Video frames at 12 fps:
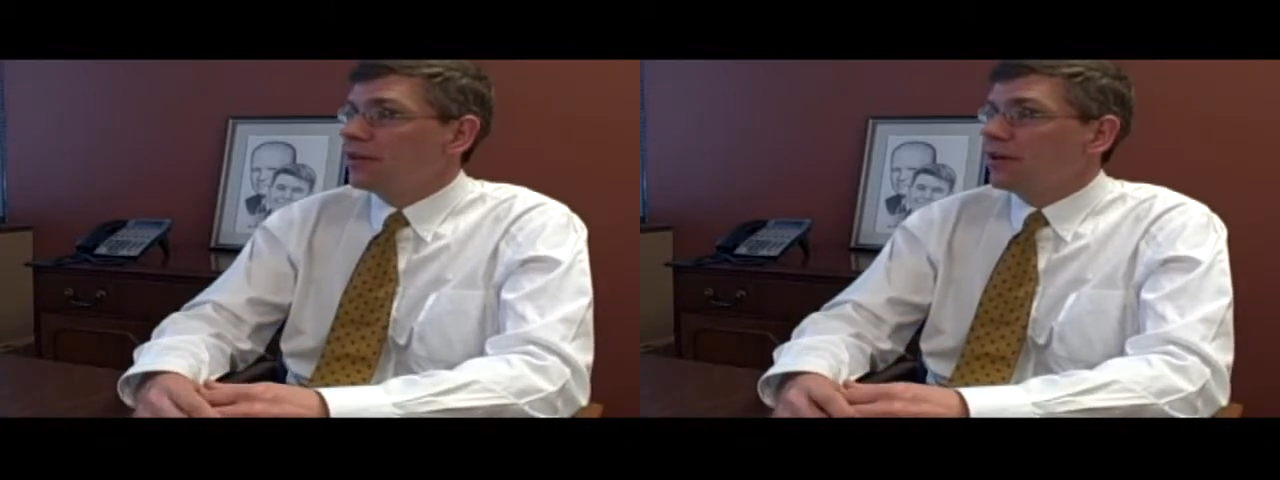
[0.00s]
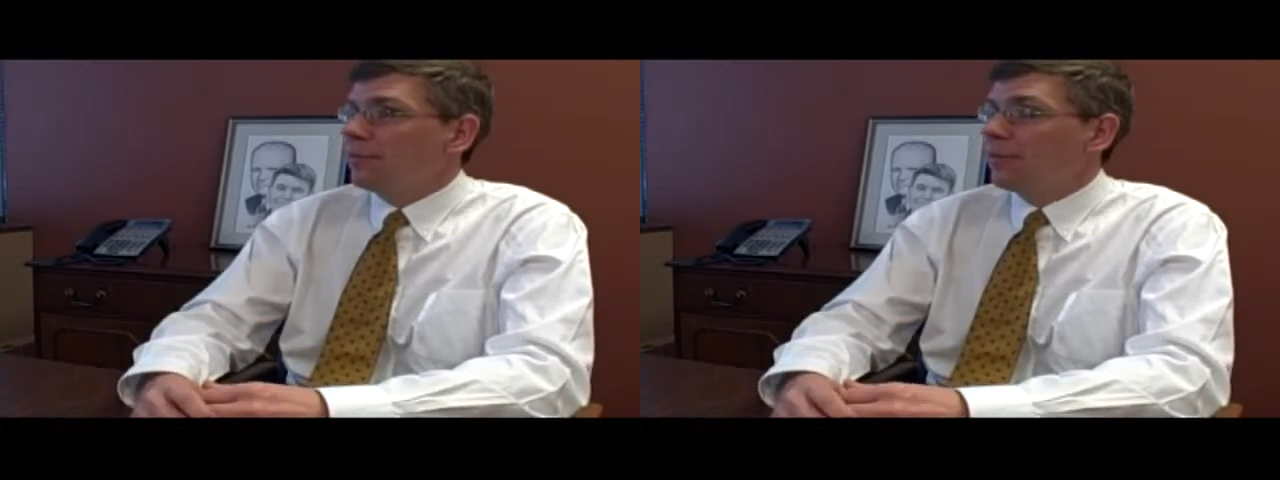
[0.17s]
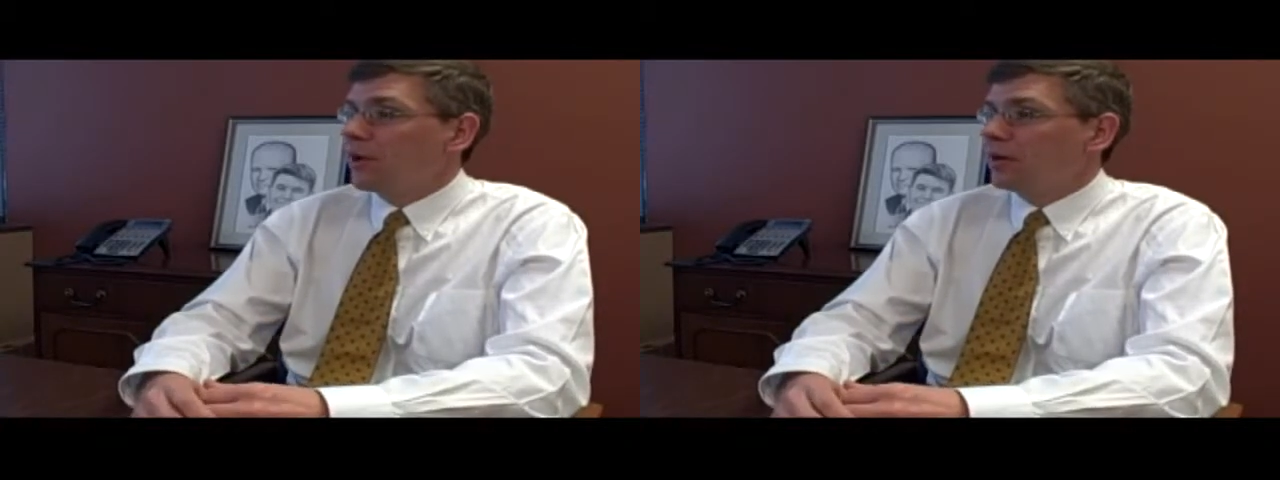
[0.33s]

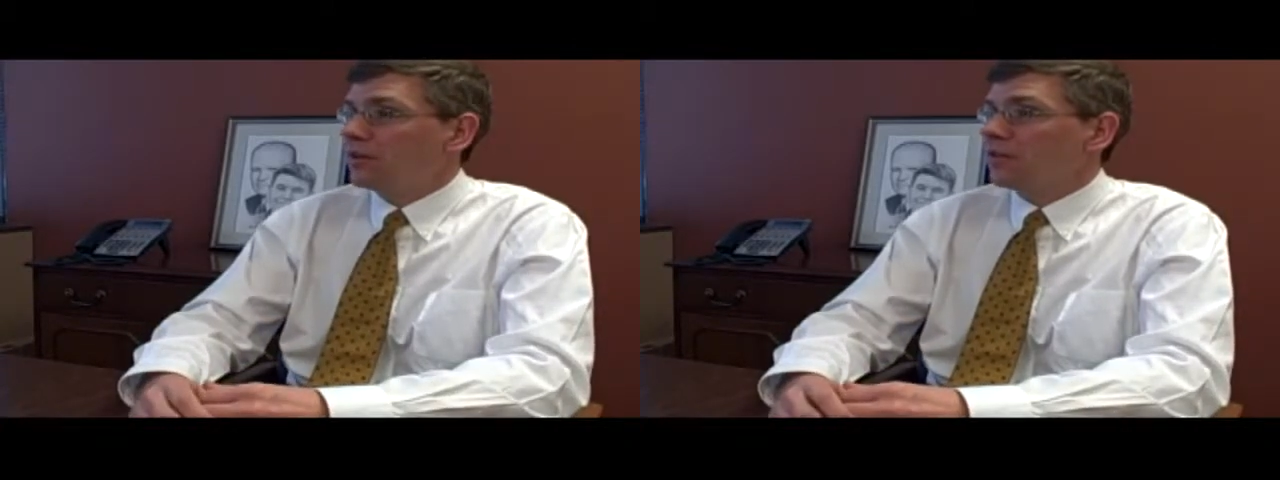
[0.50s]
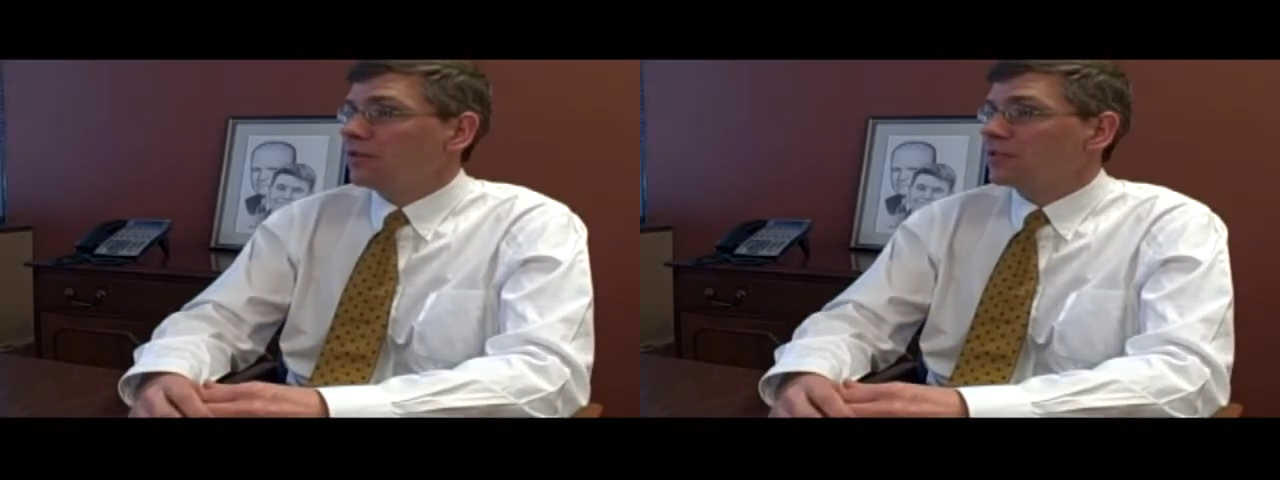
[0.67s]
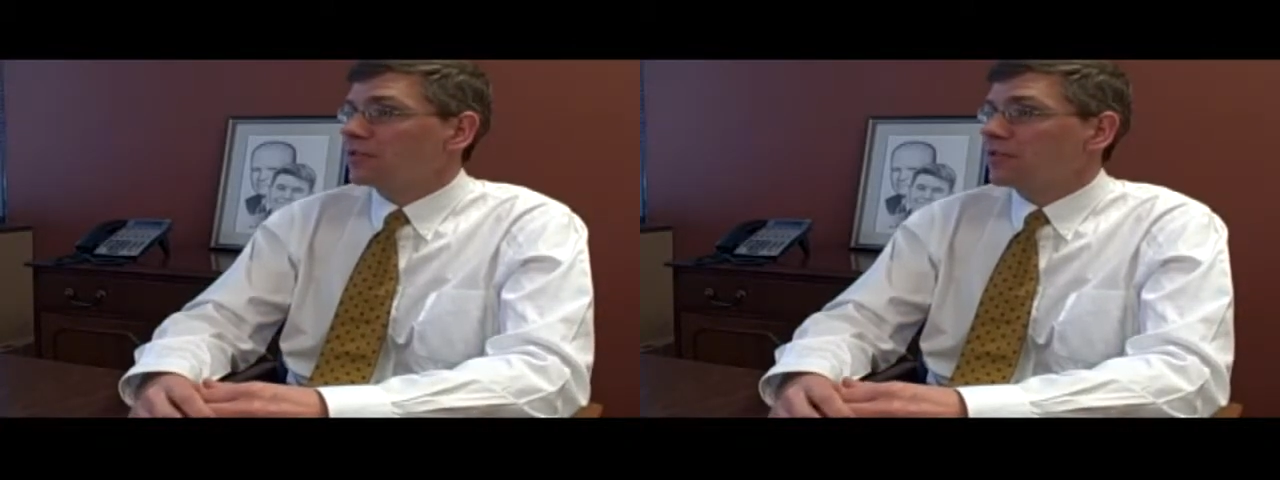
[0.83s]
but
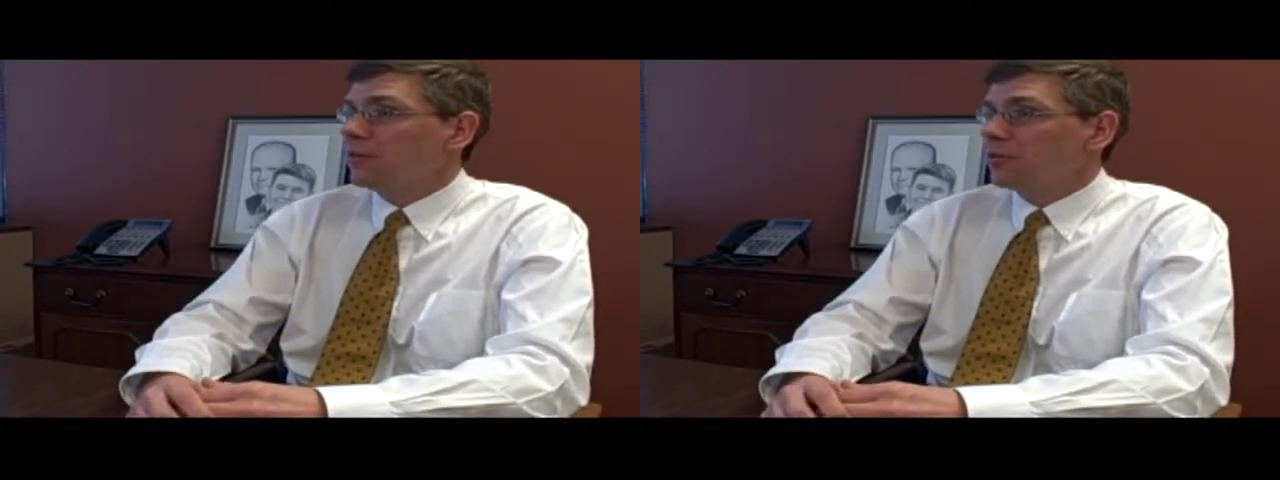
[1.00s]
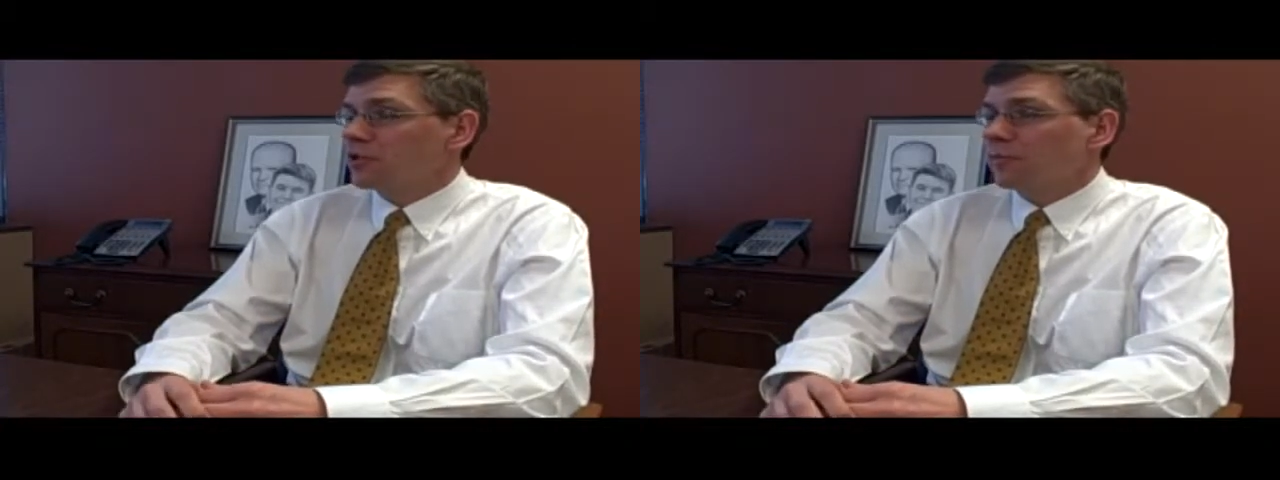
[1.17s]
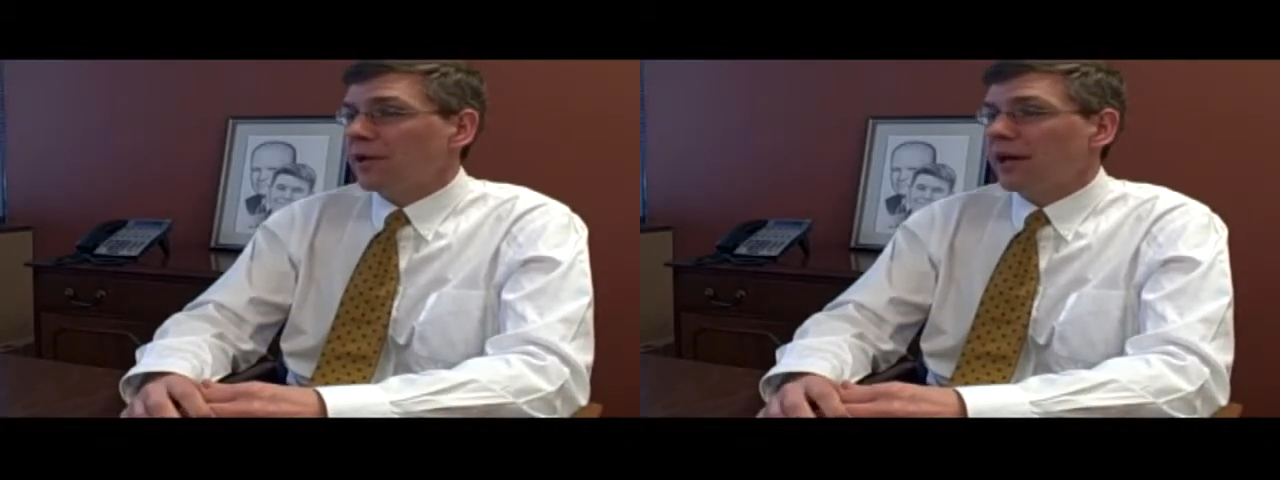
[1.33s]
the
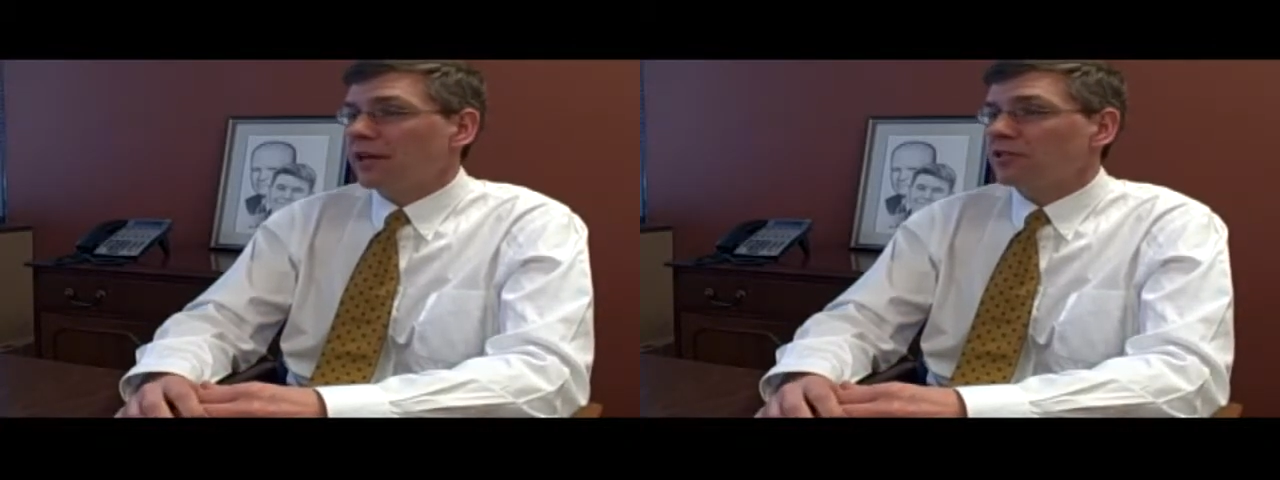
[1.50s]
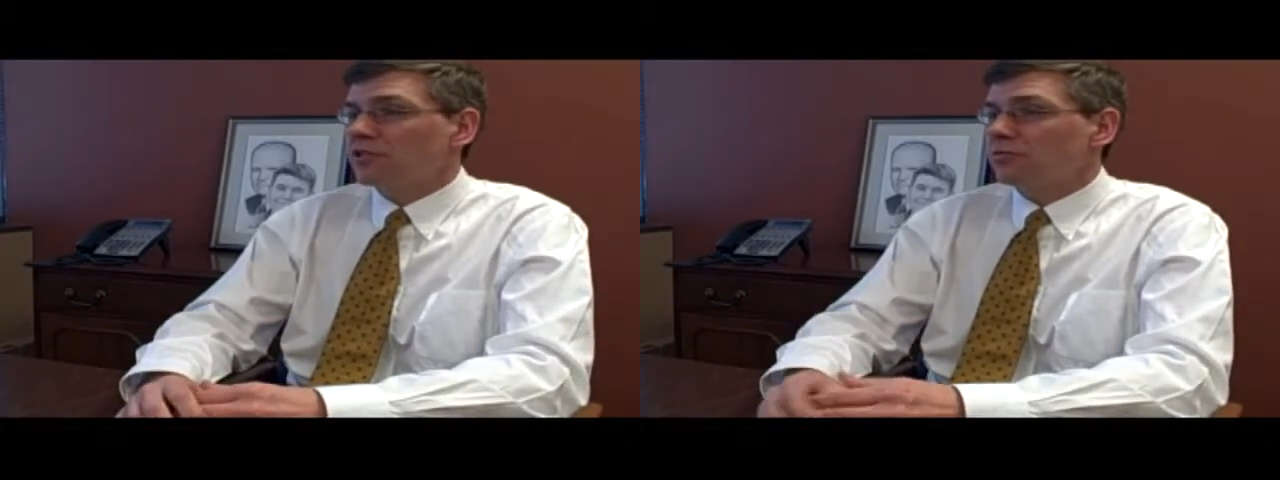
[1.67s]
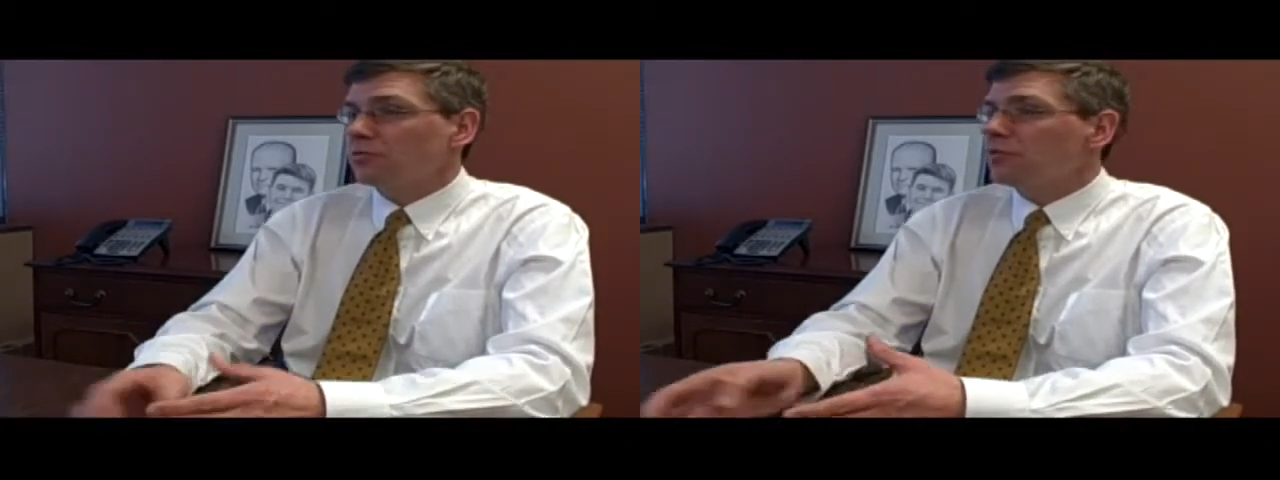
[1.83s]
stimulus
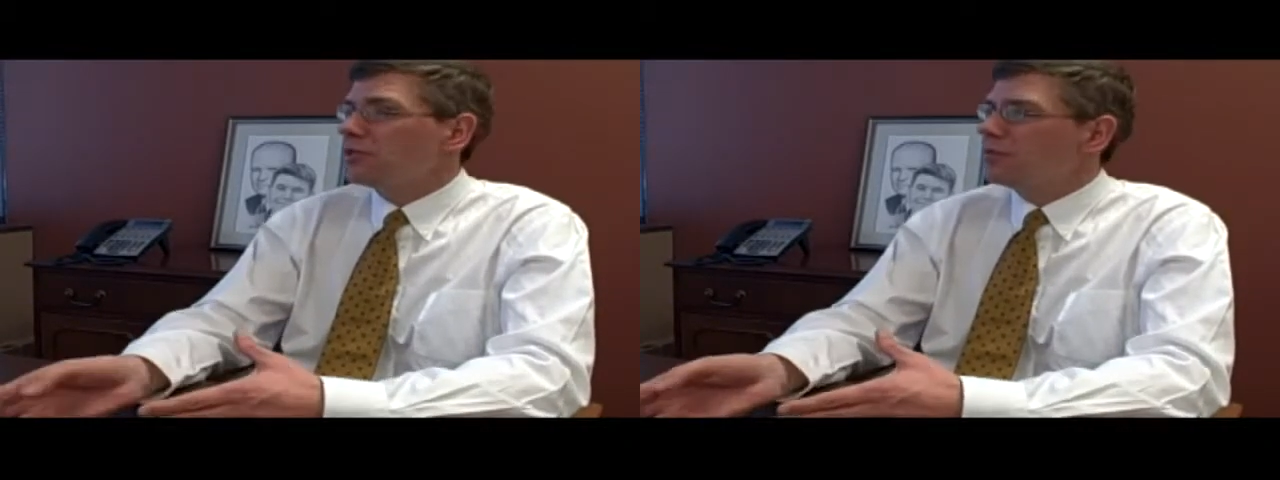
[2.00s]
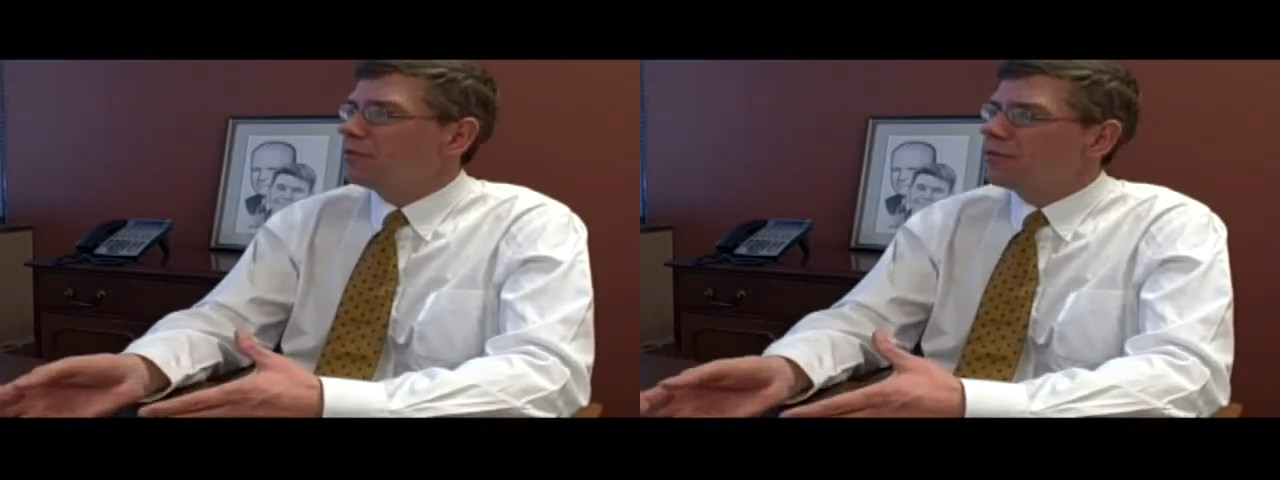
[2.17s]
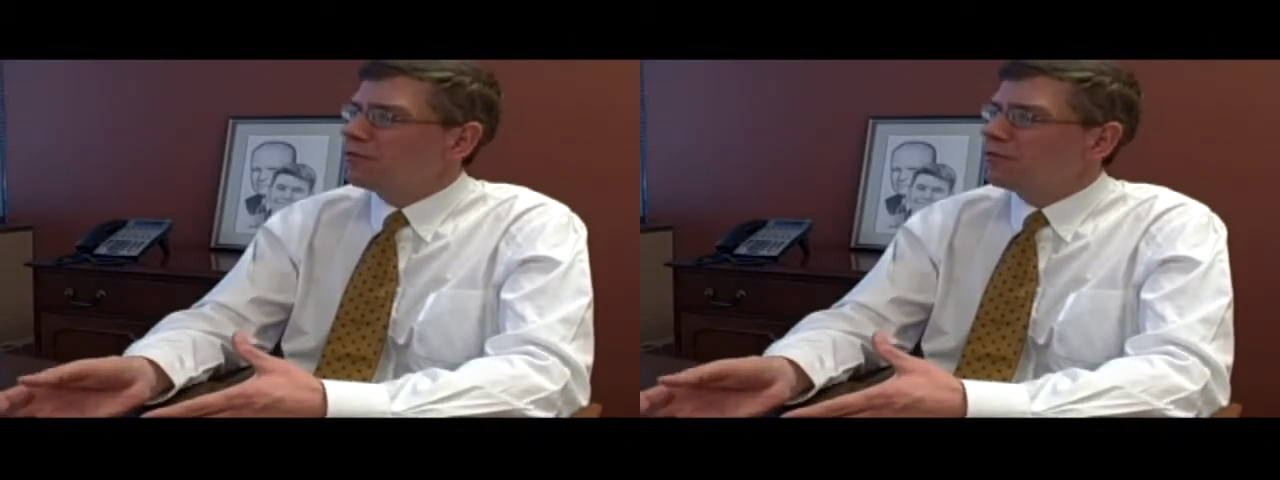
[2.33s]
package really,